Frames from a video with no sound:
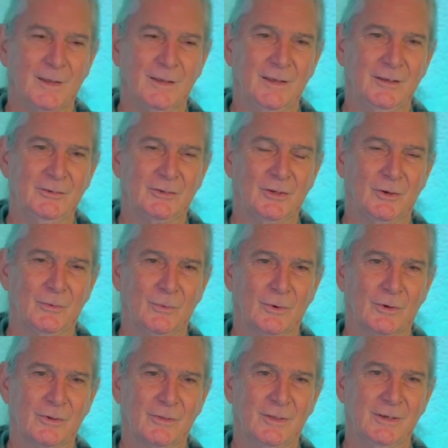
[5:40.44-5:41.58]
He's going to
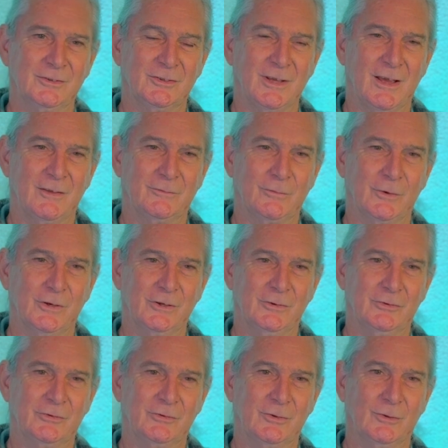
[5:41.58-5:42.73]
work things out for
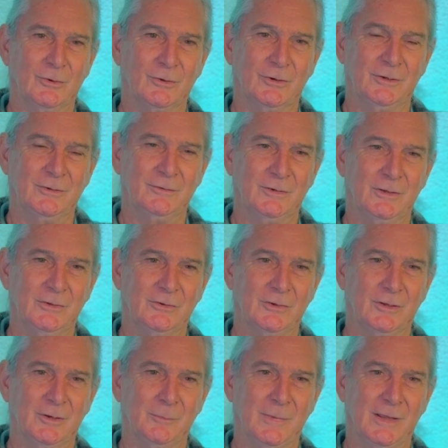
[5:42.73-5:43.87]
His glory. He's
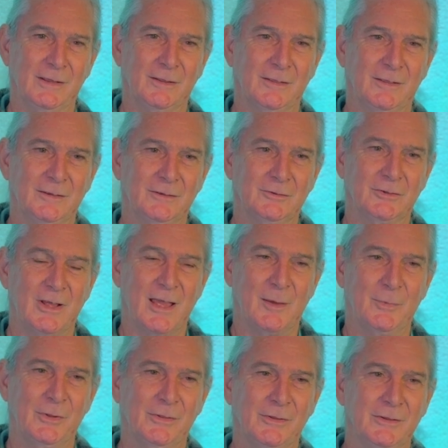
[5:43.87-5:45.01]
going to make things
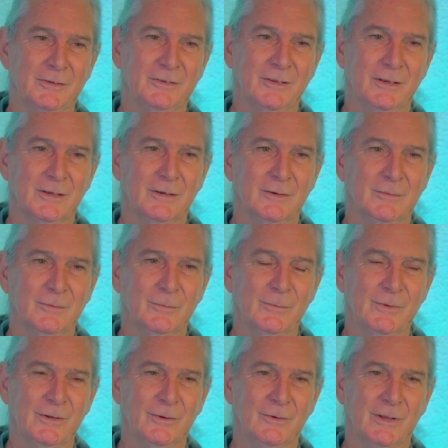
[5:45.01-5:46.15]
happen that uh,
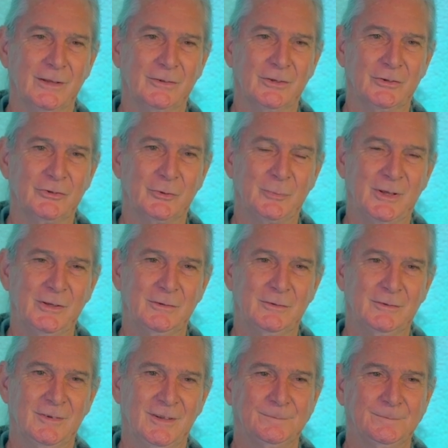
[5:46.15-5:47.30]
we don't anticipate.
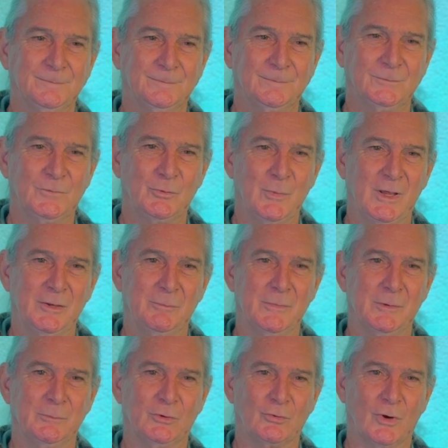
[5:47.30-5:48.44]
It's made
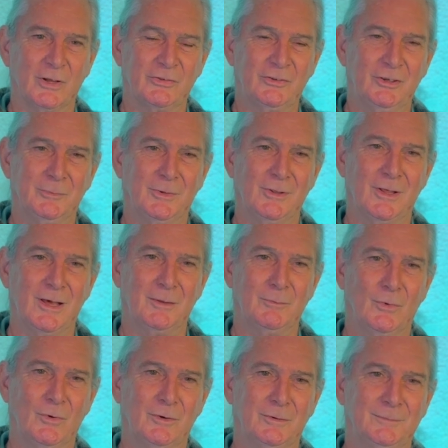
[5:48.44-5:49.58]
me trust Him a lot
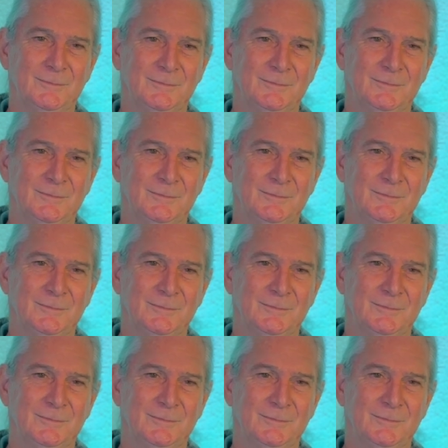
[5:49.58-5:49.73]
more.